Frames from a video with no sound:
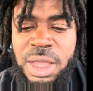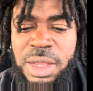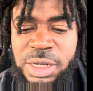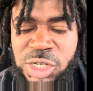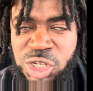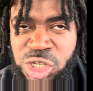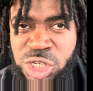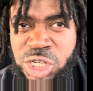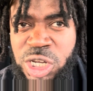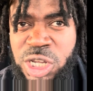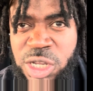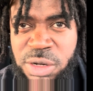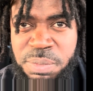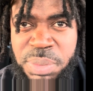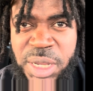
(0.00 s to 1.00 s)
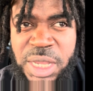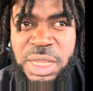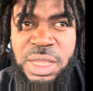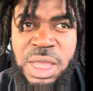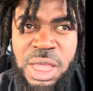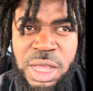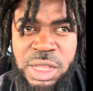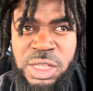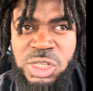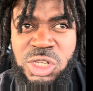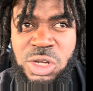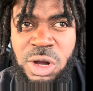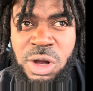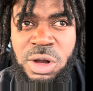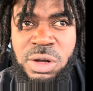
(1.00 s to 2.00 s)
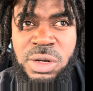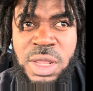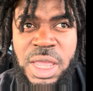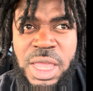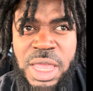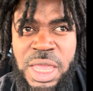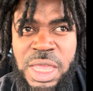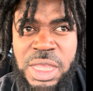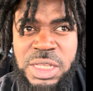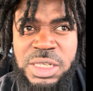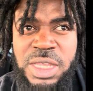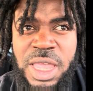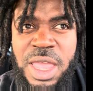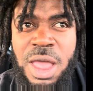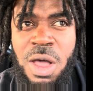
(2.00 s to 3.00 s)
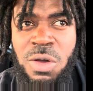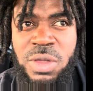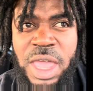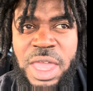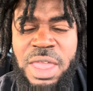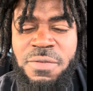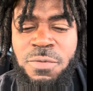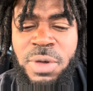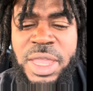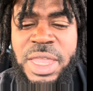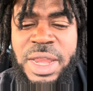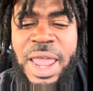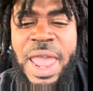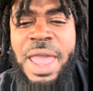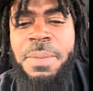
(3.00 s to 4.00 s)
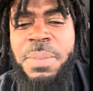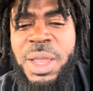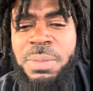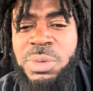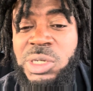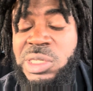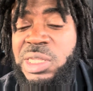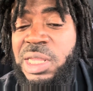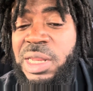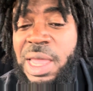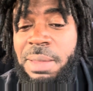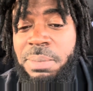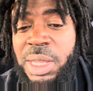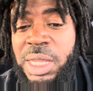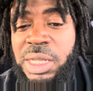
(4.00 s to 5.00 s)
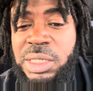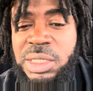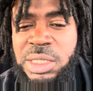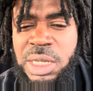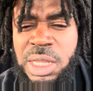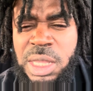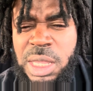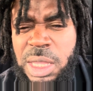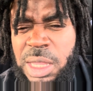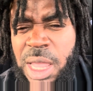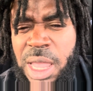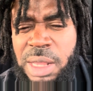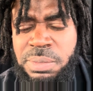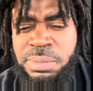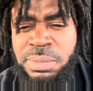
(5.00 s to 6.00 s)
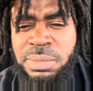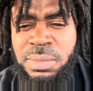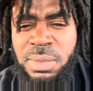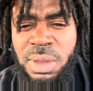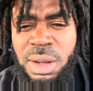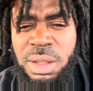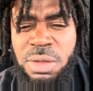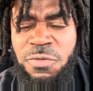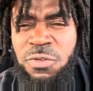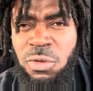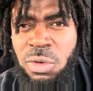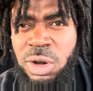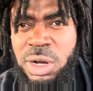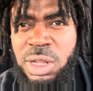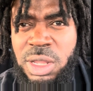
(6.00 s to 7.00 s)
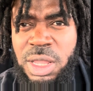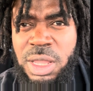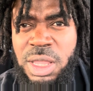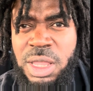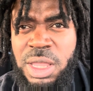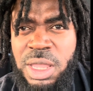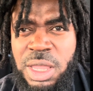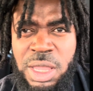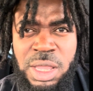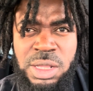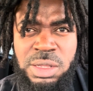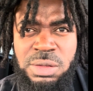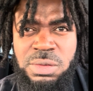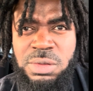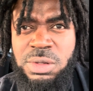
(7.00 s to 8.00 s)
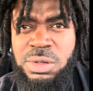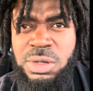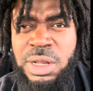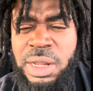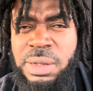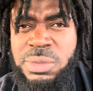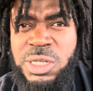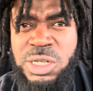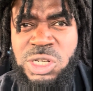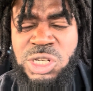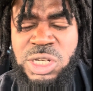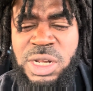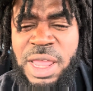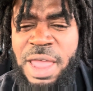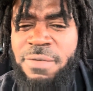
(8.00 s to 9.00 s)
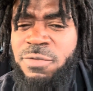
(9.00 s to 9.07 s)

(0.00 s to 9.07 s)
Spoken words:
should be a concern is, okay, if we can add members, then that means that Florida and Clemson shouldn't have